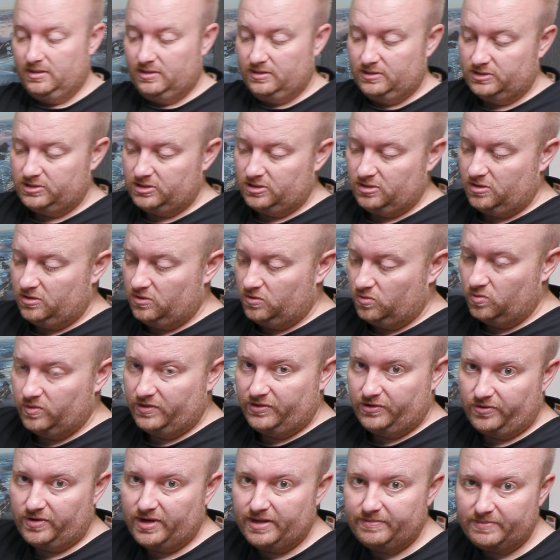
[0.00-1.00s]
So
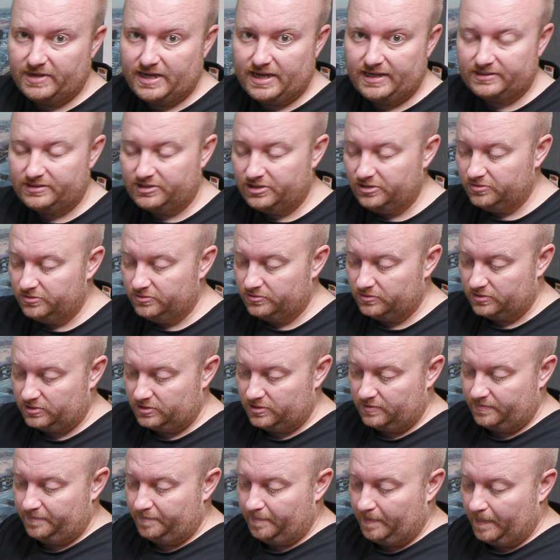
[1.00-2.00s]
with your
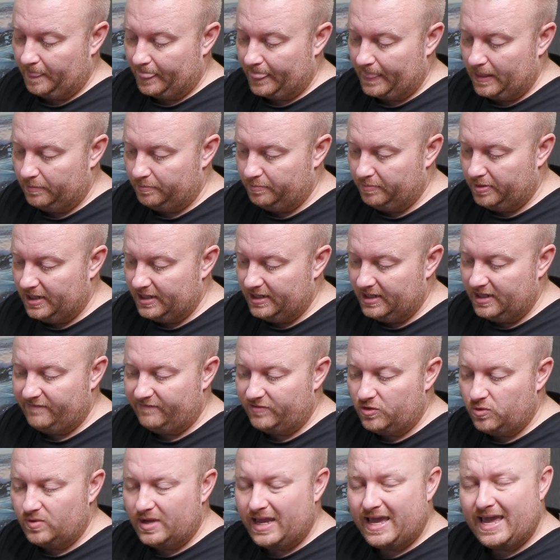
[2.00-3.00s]
M.2s. But
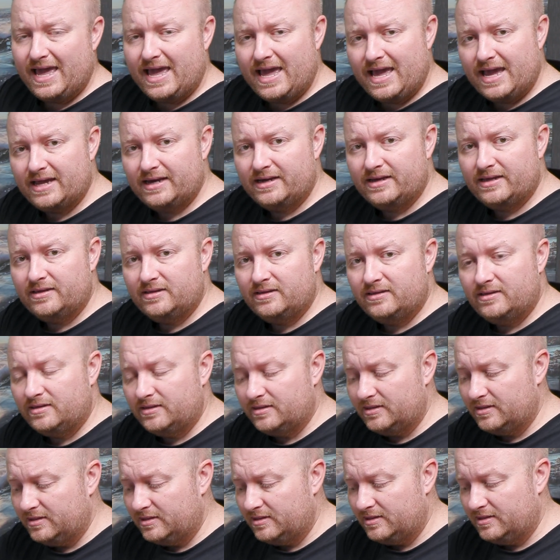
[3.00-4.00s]
if you had
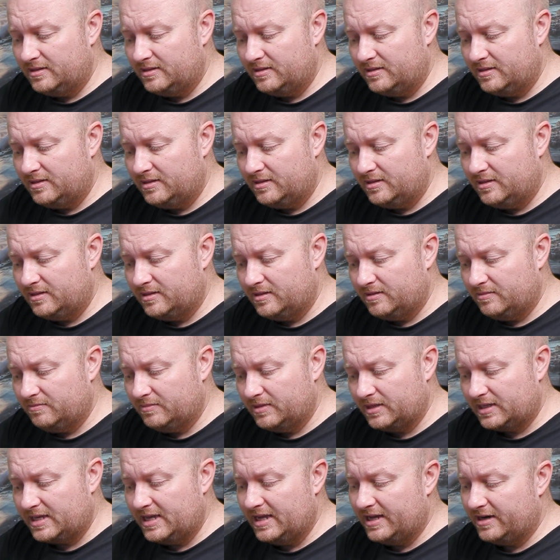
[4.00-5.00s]

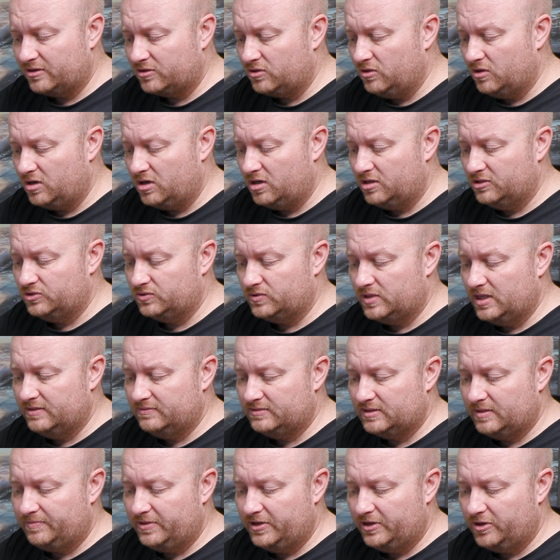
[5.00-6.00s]
mechanical hard
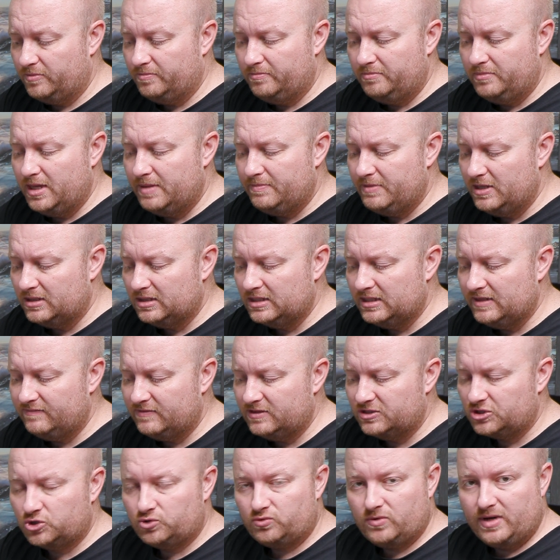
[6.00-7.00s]
drives up here, maybe leave
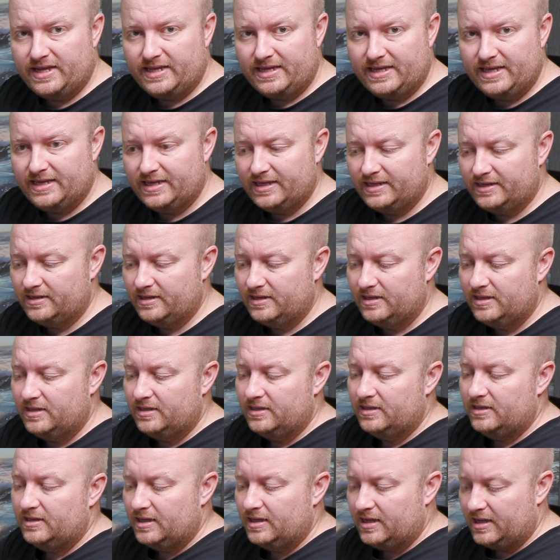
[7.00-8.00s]
the tray in,
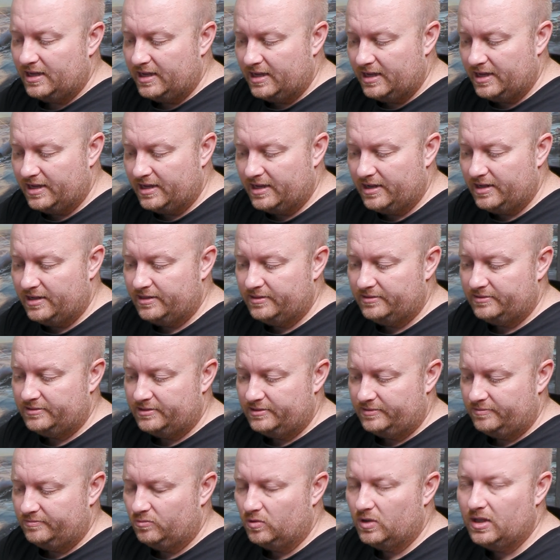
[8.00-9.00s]

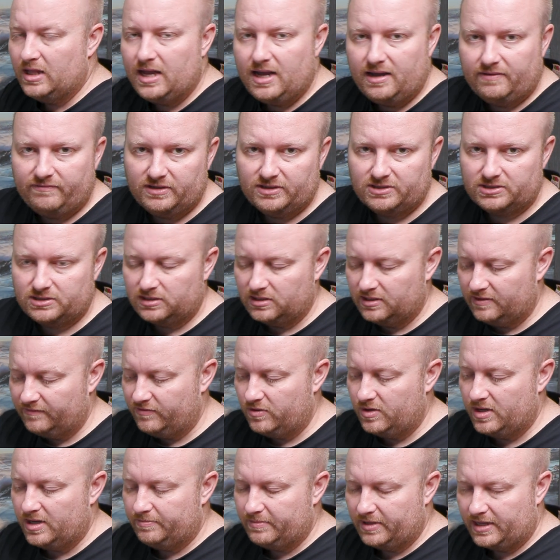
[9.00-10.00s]
and, well, obviously, if
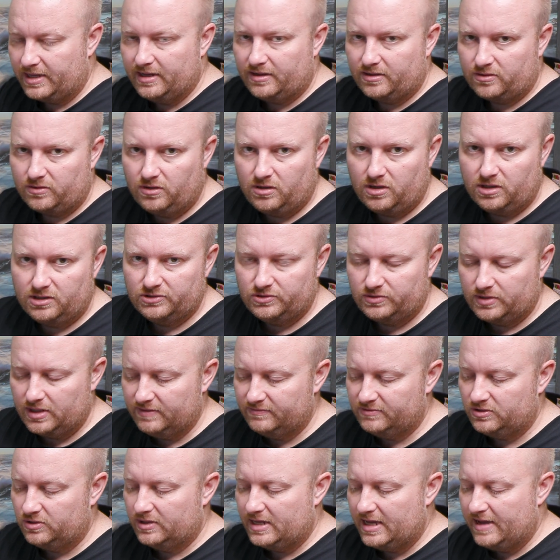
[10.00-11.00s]
you had mechanical hard
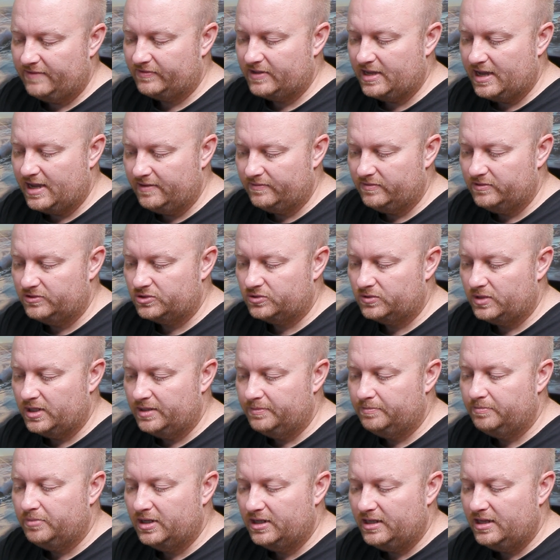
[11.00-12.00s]
drives, you'd have to have the tray.
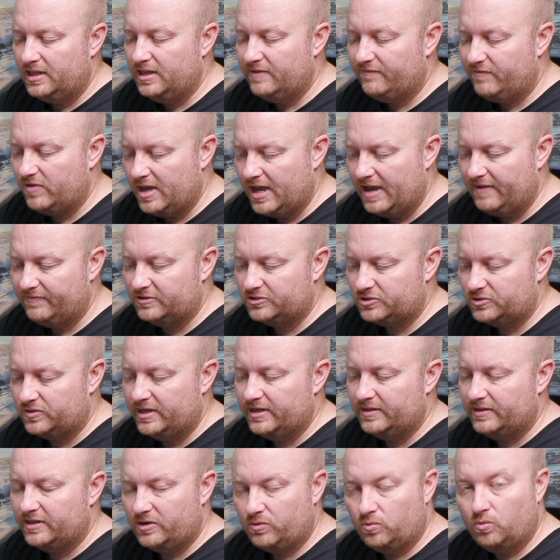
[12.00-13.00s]
But if you have the
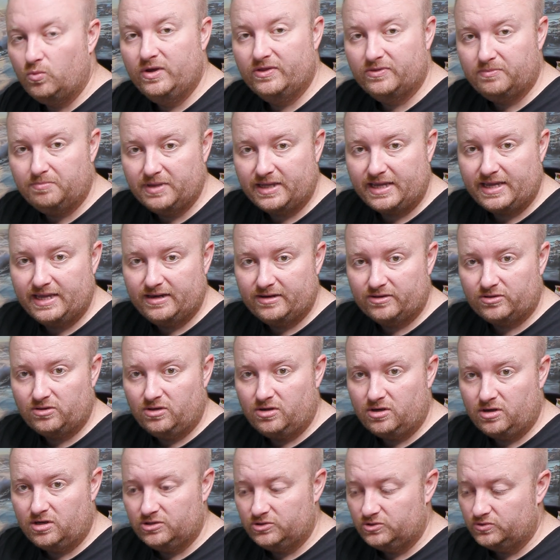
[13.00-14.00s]
tray in there with mechanical
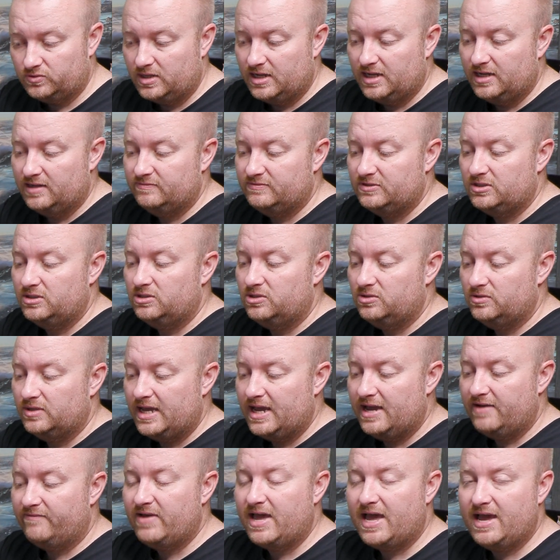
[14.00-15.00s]
hard drives, you'd
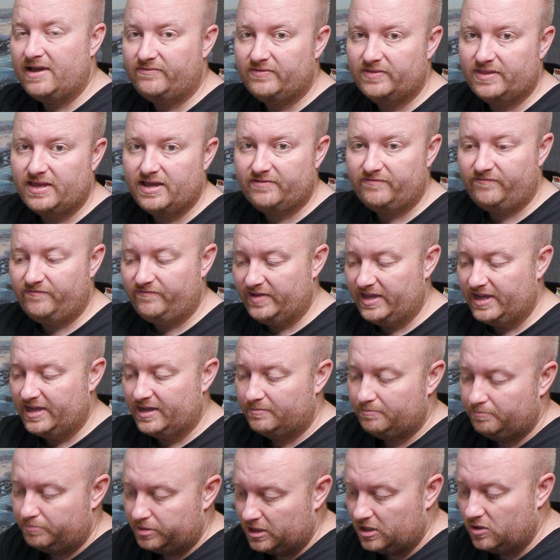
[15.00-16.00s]
have half of that
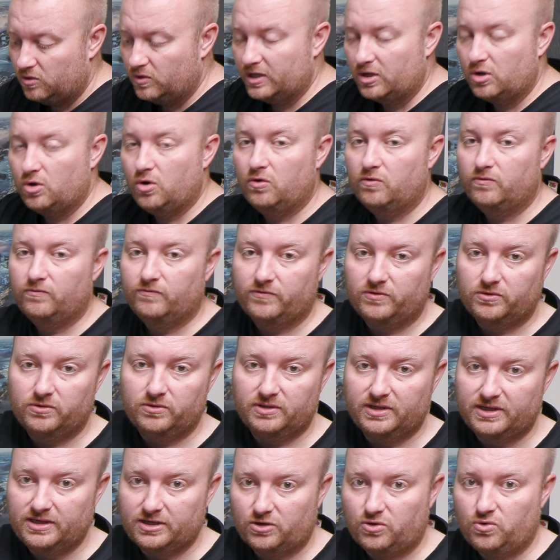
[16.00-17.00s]
fan blowing
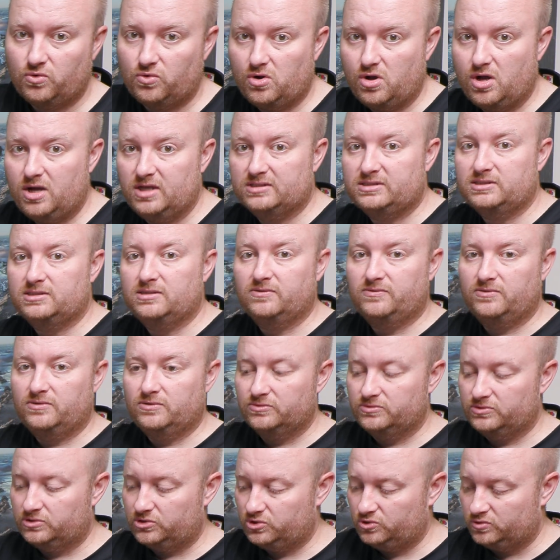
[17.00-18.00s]
over and across
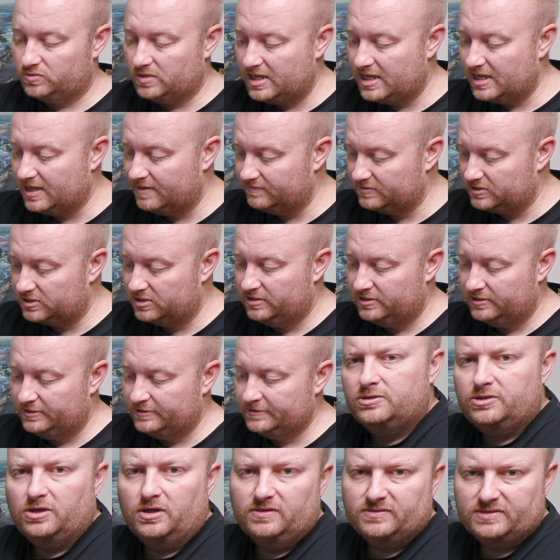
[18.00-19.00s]
those drives.
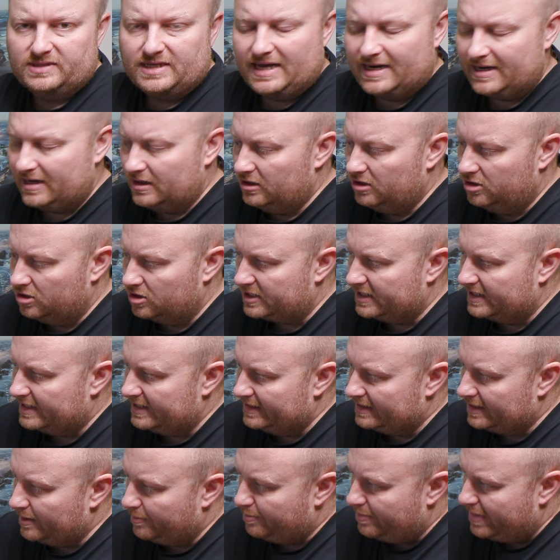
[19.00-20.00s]
So I was kind of looking
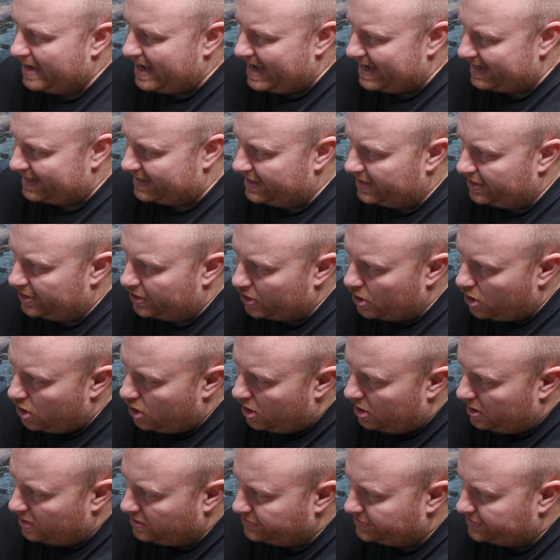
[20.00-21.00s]
in the back here
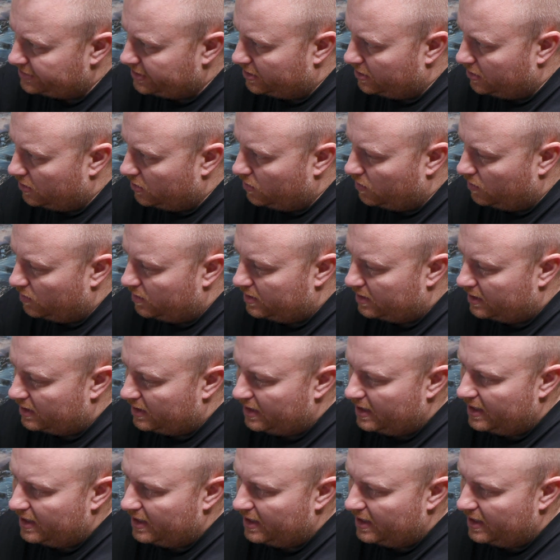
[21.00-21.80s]
also.